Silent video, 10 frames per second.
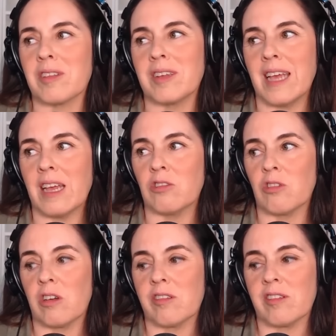a
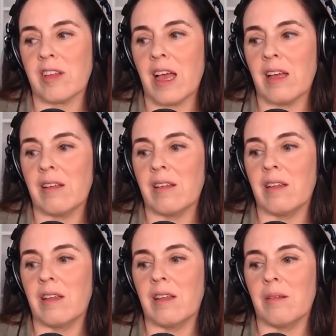dangerous
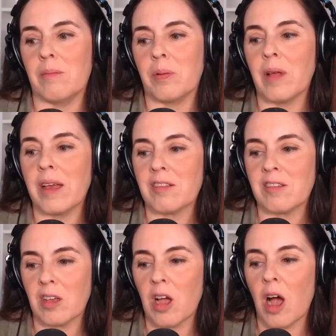place
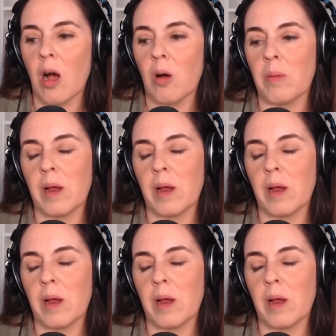to go,